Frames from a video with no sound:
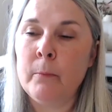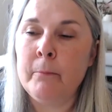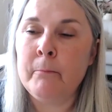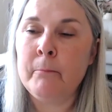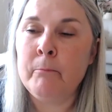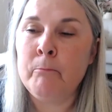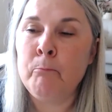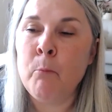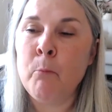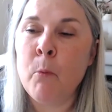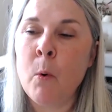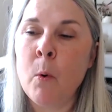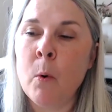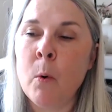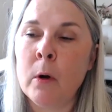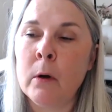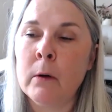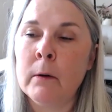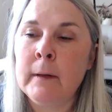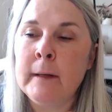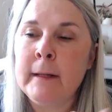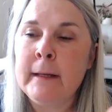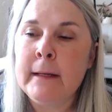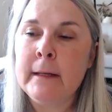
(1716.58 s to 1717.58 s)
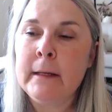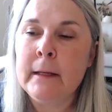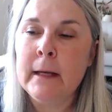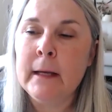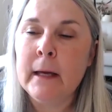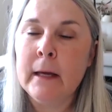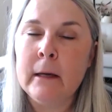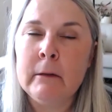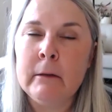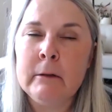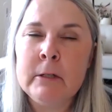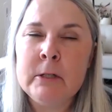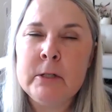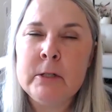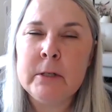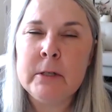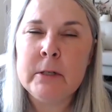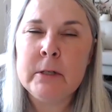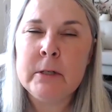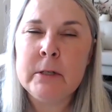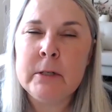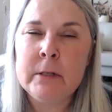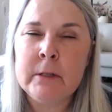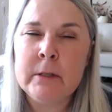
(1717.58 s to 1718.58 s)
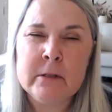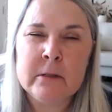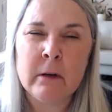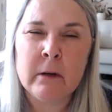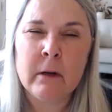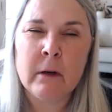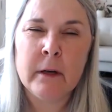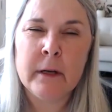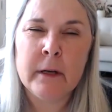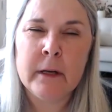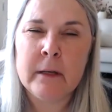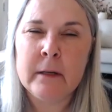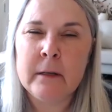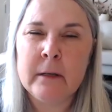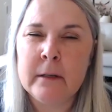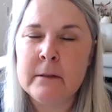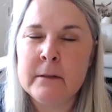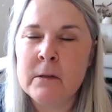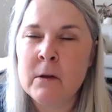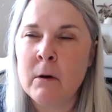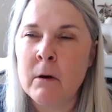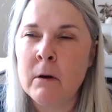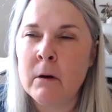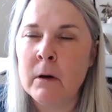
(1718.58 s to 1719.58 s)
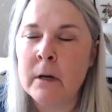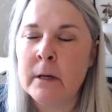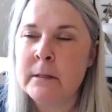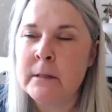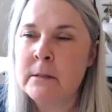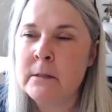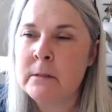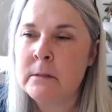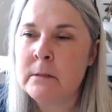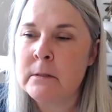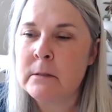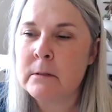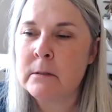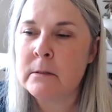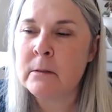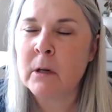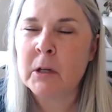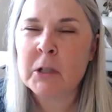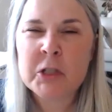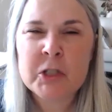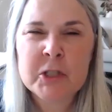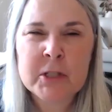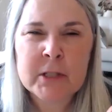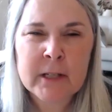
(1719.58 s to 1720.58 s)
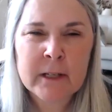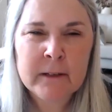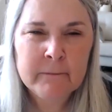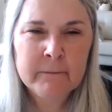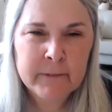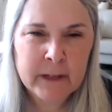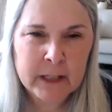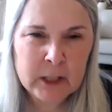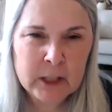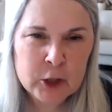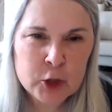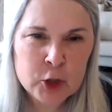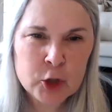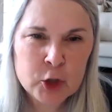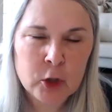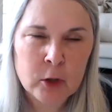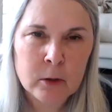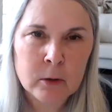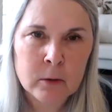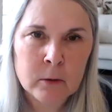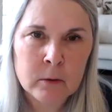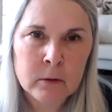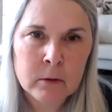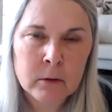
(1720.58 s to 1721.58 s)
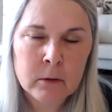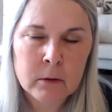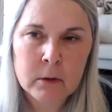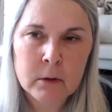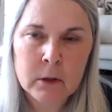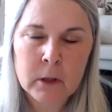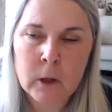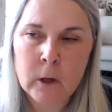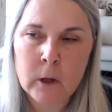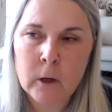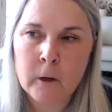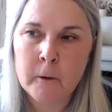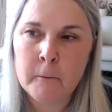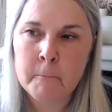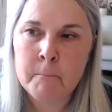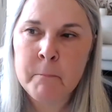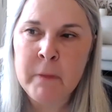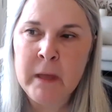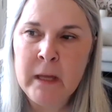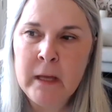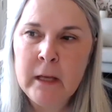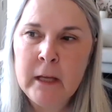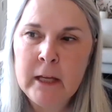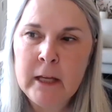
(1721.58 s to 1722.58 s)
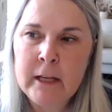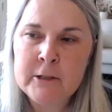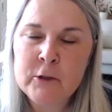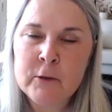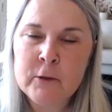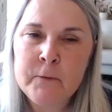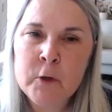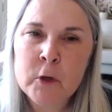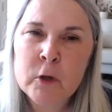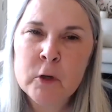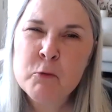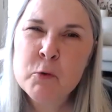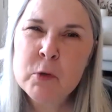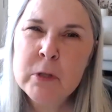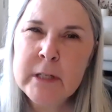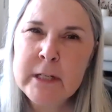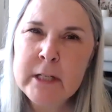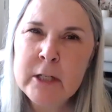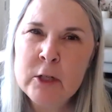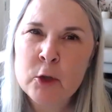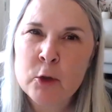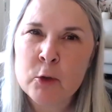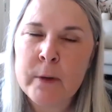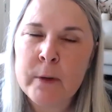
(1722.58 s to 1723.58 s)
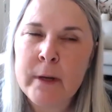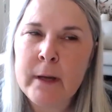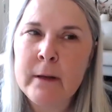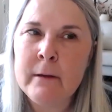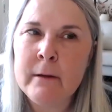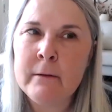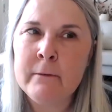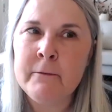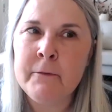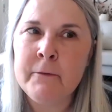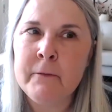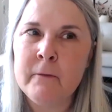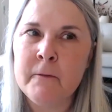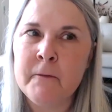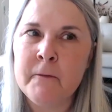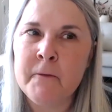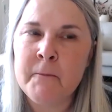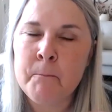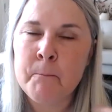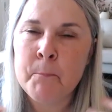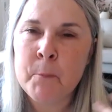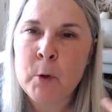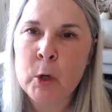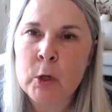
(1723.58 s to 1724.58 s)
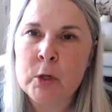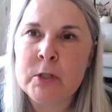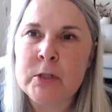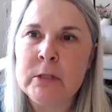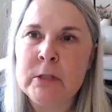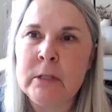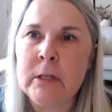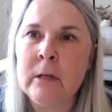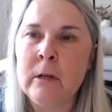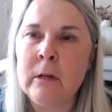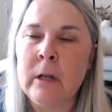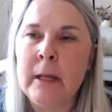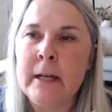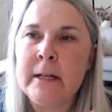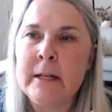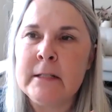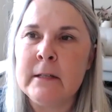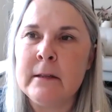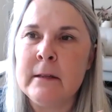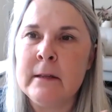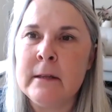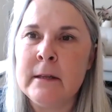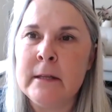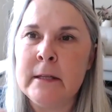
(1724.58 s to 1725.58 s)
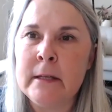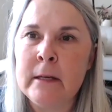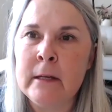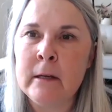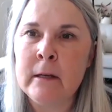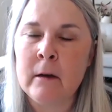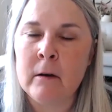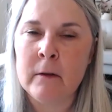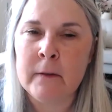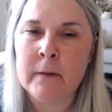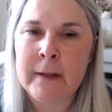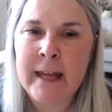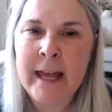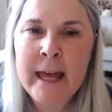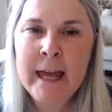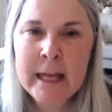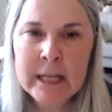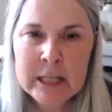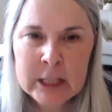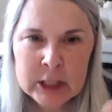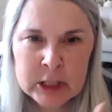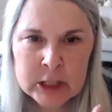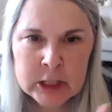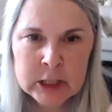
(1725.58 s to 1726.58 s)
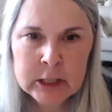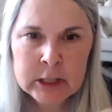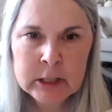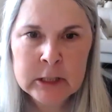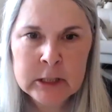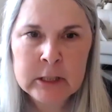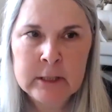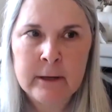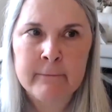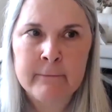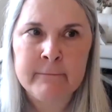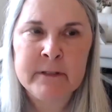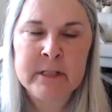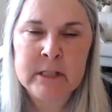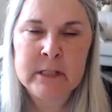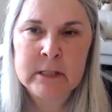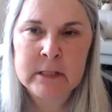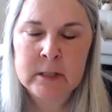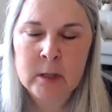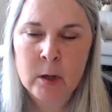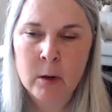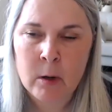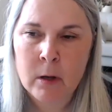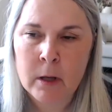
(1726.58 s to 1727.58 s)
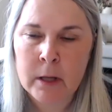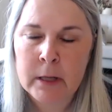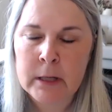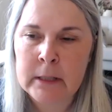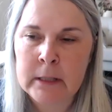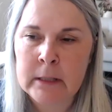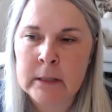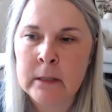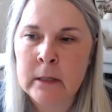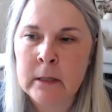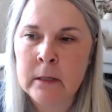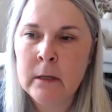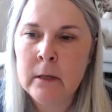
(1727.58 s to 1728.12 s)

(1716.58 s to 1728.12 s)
More leading edge interior design, not just conventional. So if you're a really creative person, like to think on the edges of design,